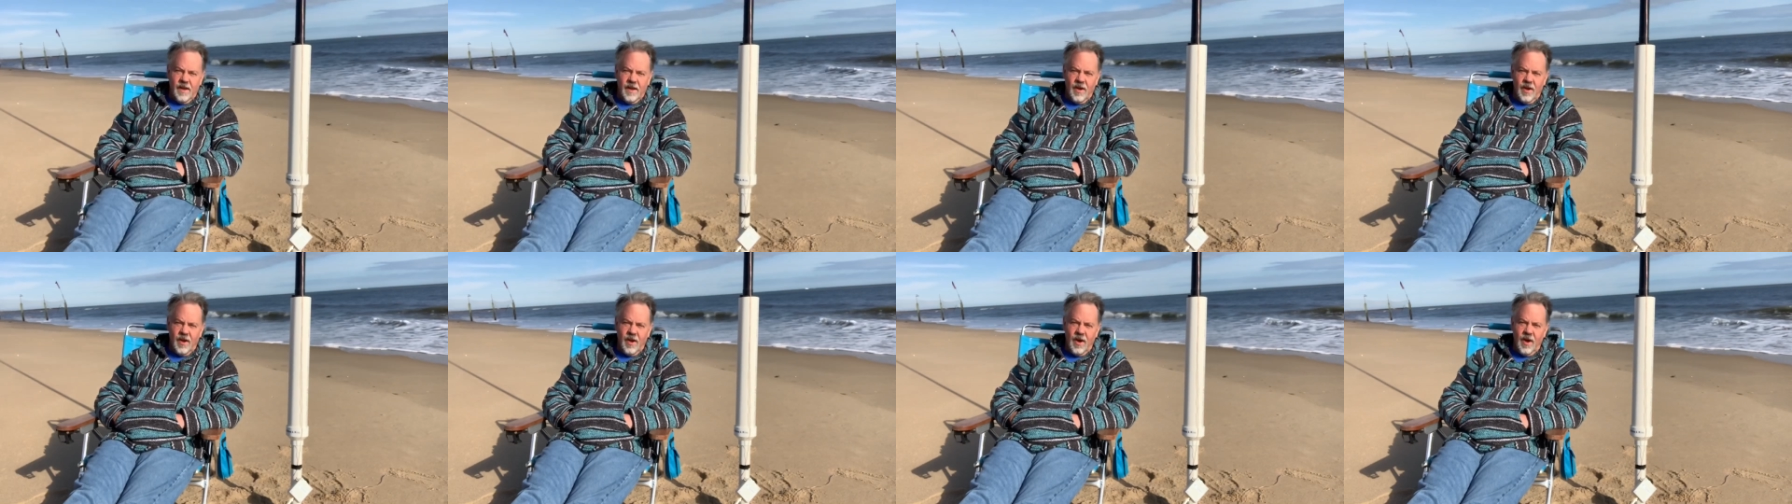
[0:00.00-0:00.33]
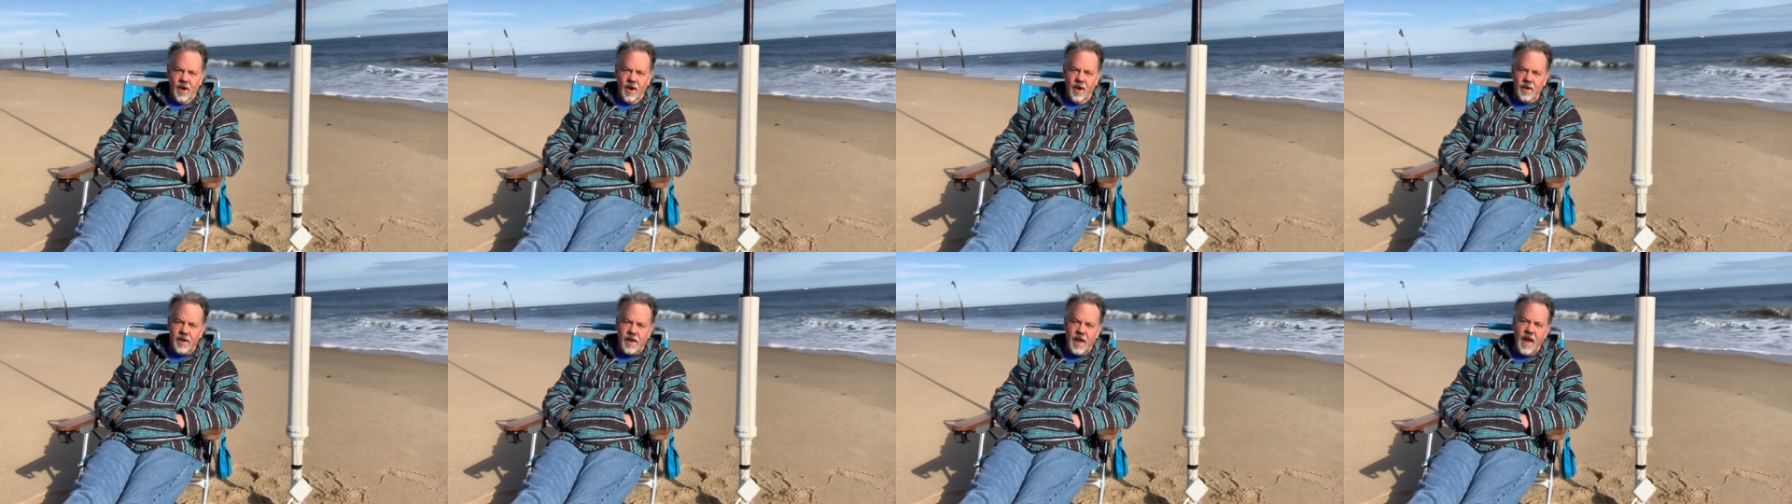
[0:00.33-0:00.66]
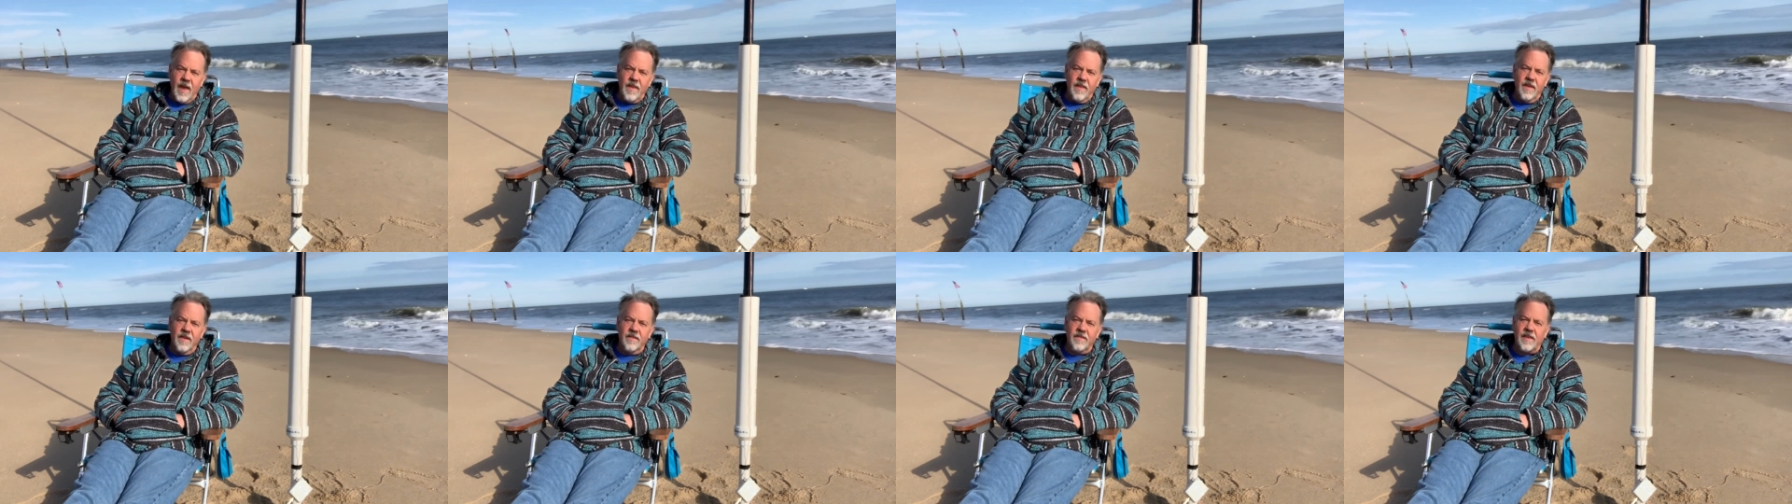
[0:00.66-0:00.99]

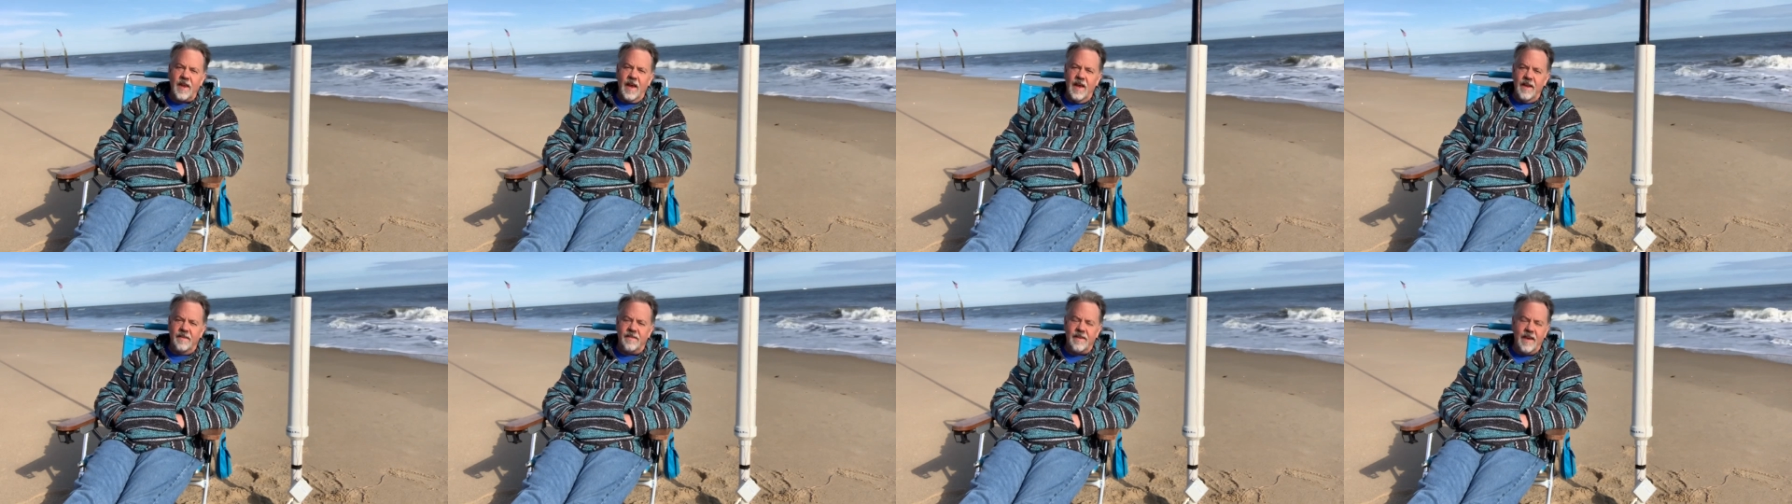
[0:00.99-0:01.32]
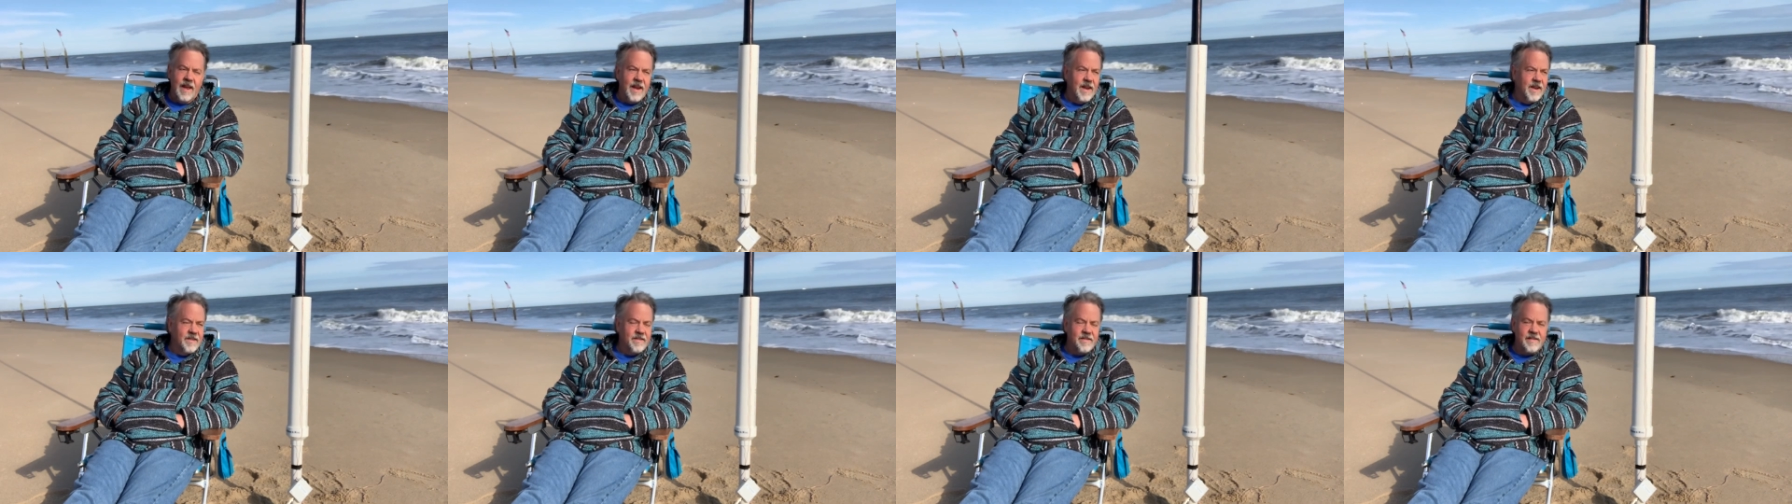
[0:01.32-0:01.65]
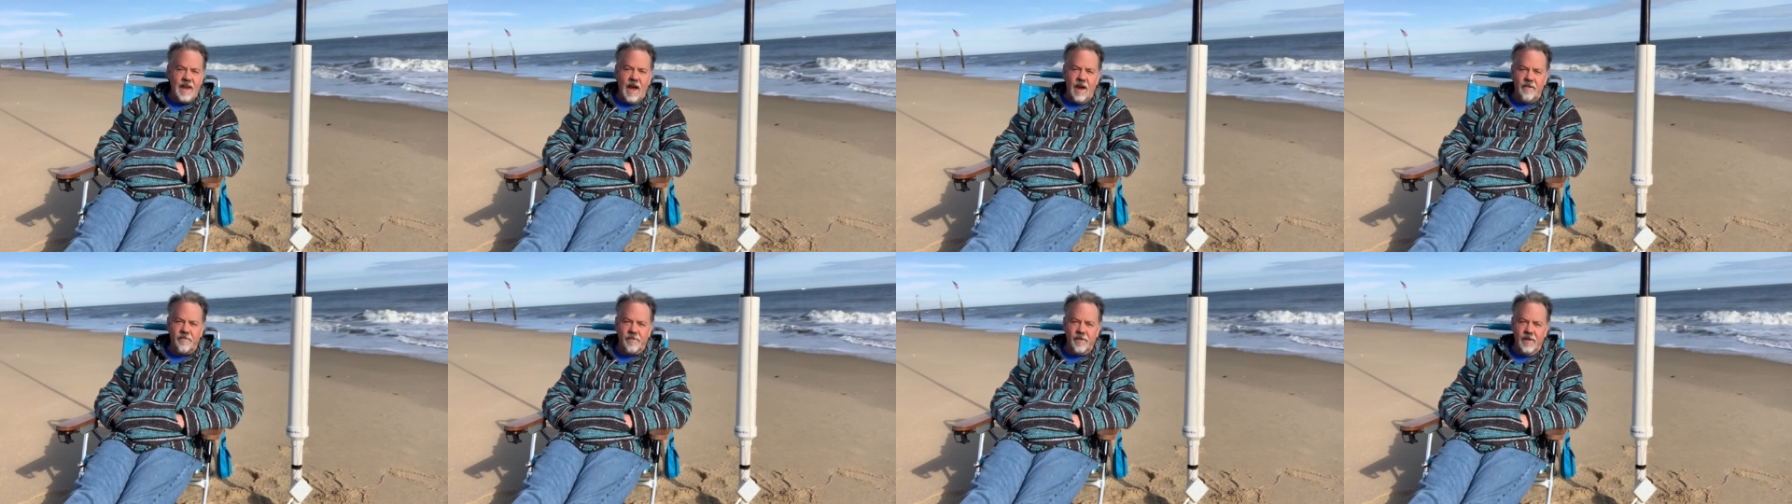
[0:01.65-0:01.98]
Okay, this antenna is
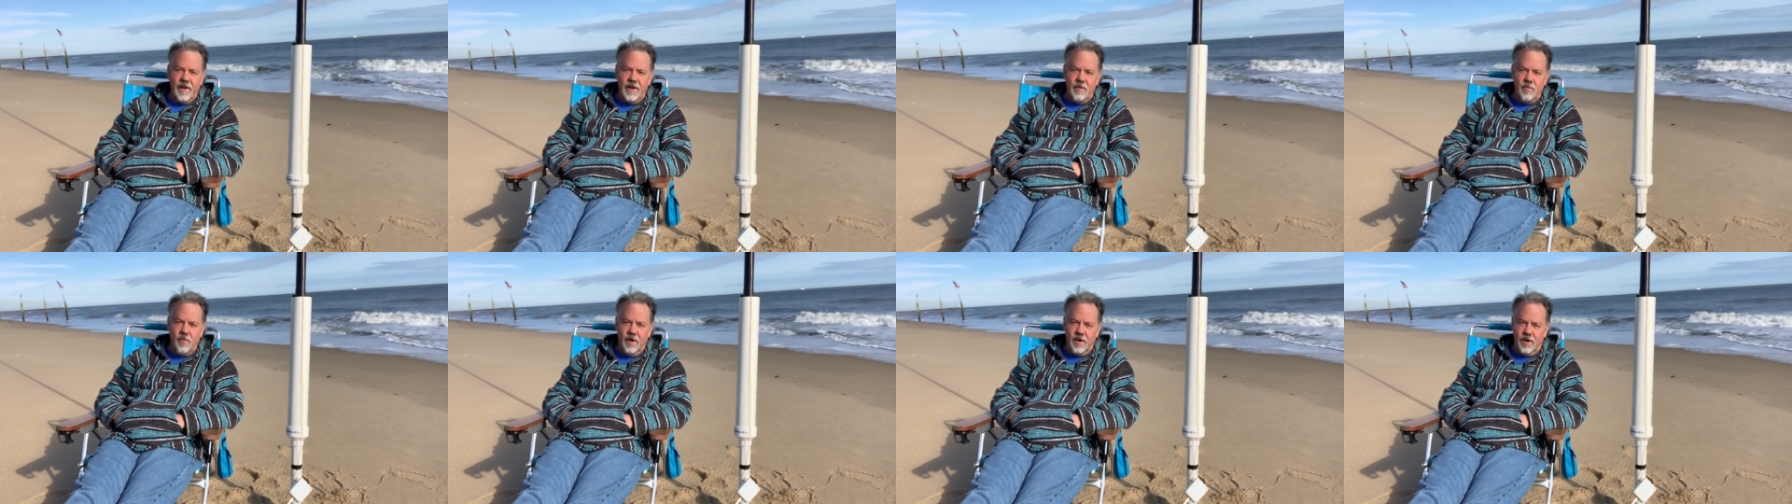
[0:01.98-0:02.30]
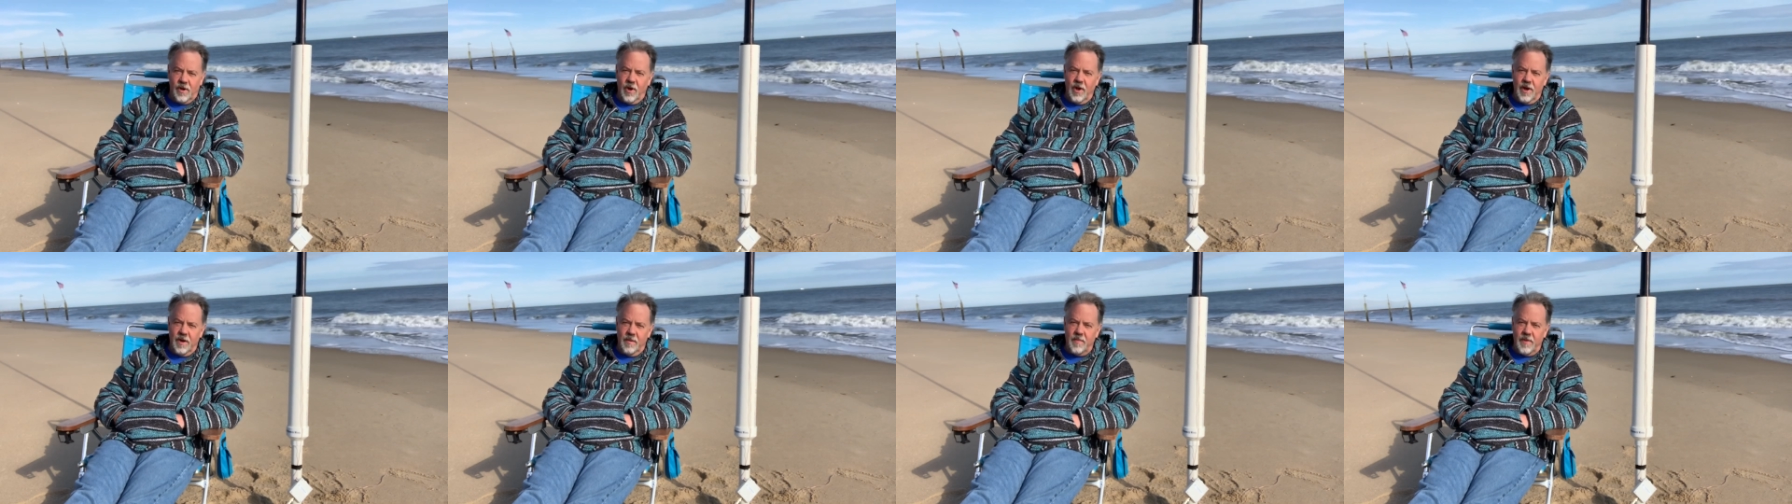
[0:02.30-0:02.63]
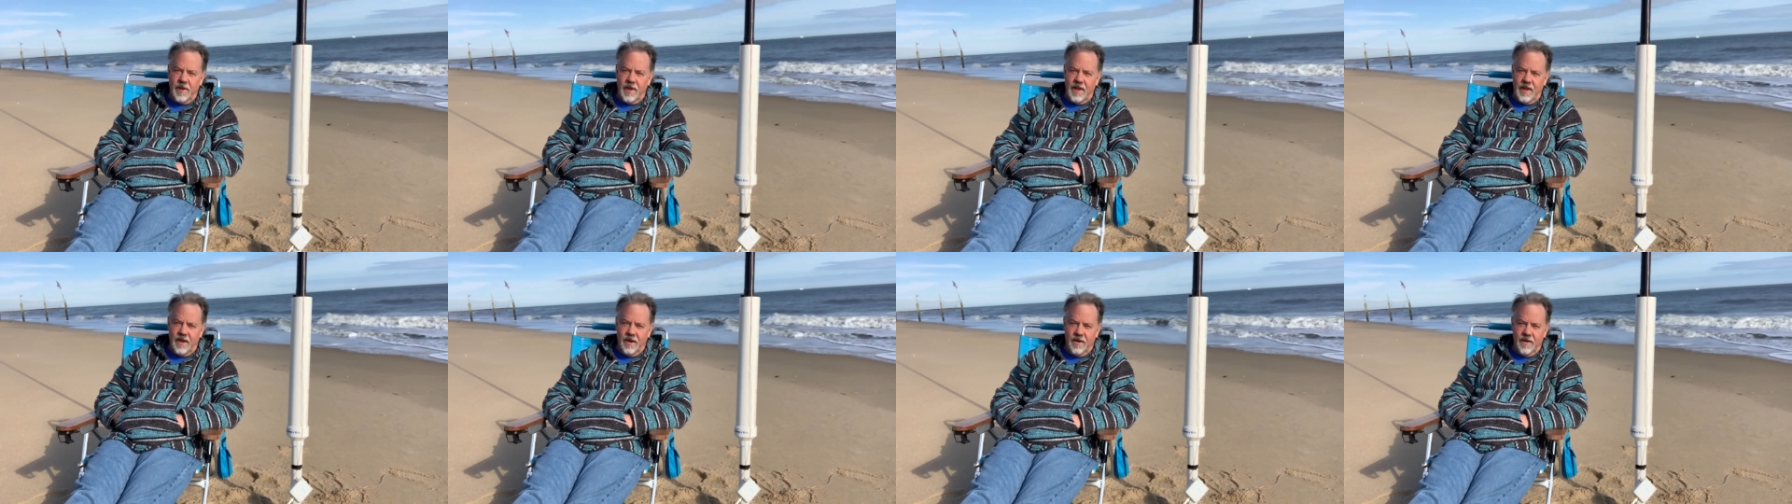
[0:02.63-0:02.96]
definitely going to
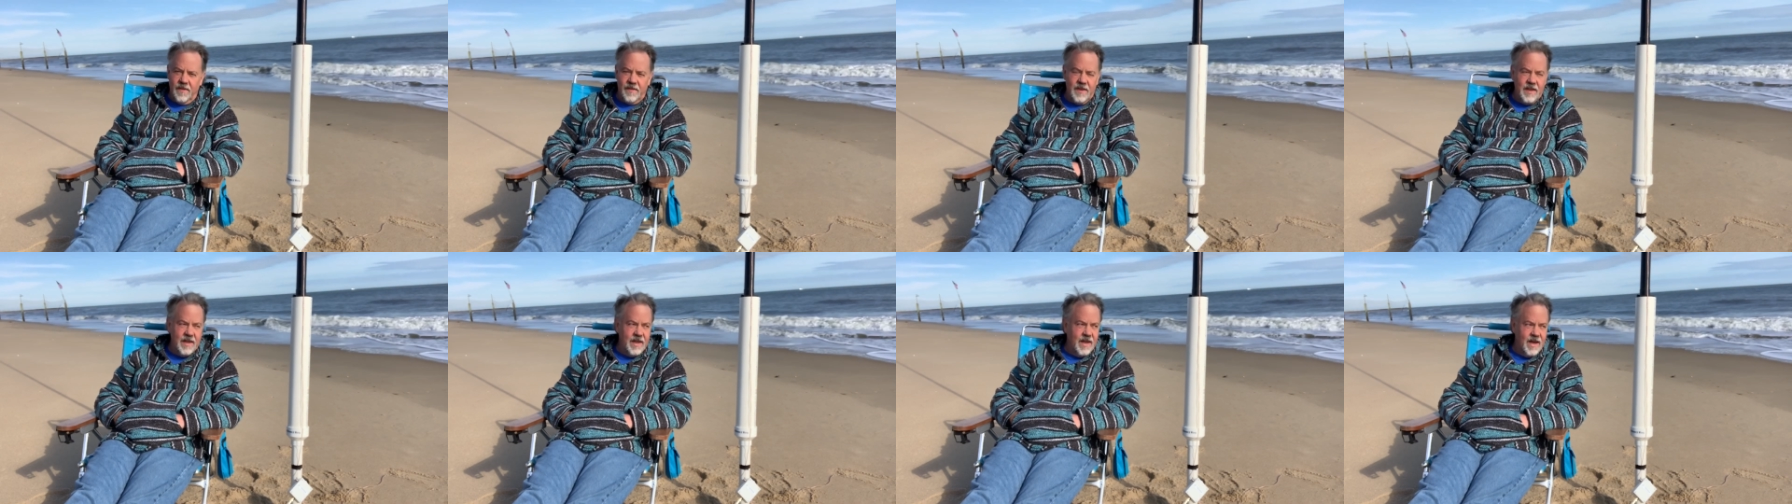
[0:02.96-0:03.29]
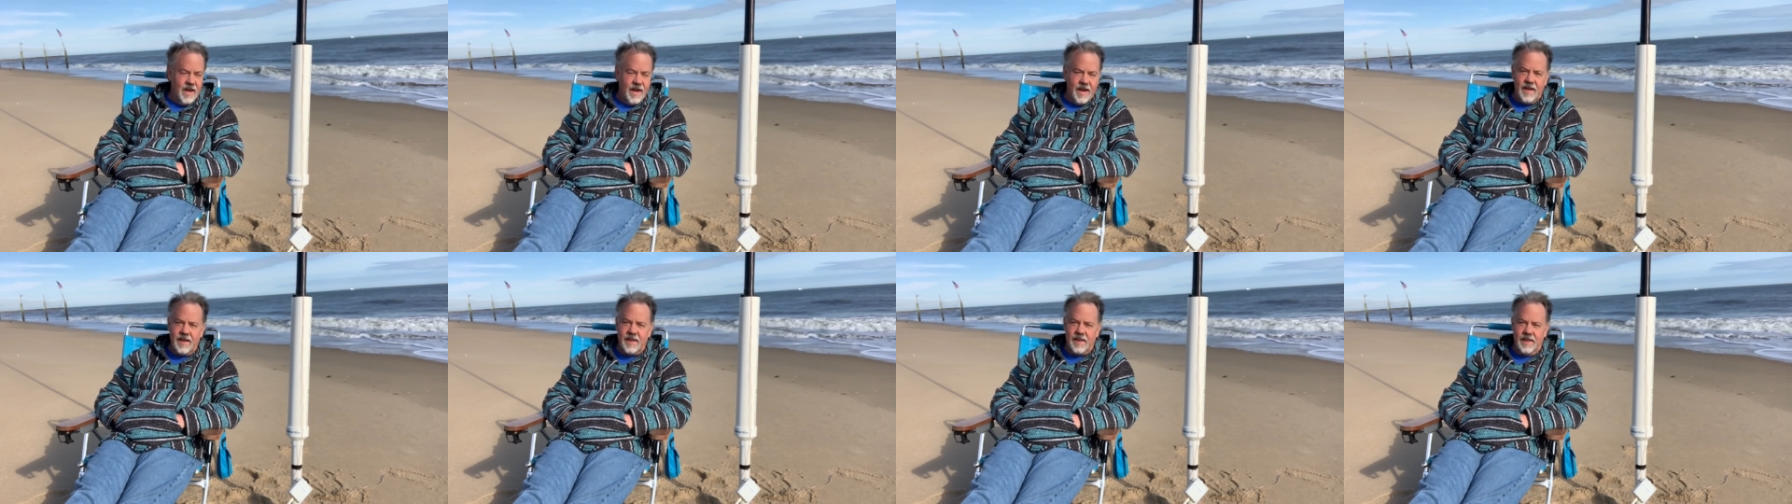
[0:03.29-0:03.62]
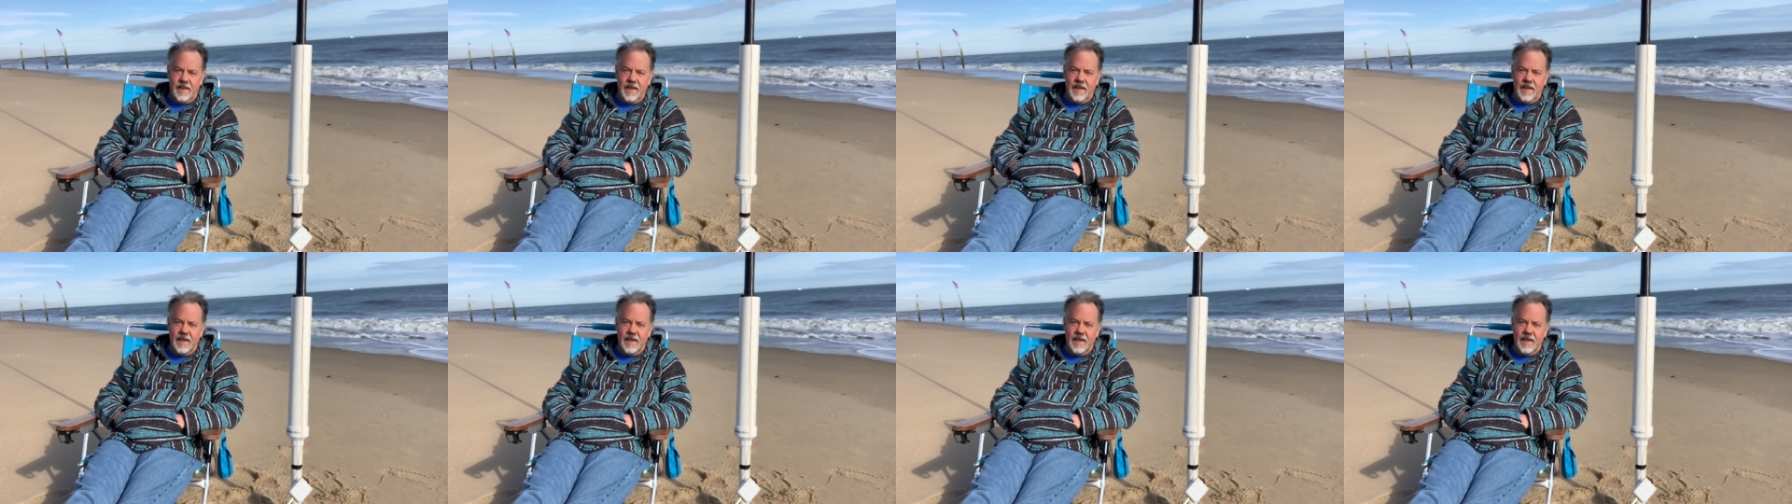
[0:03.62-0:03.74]
be on the uh,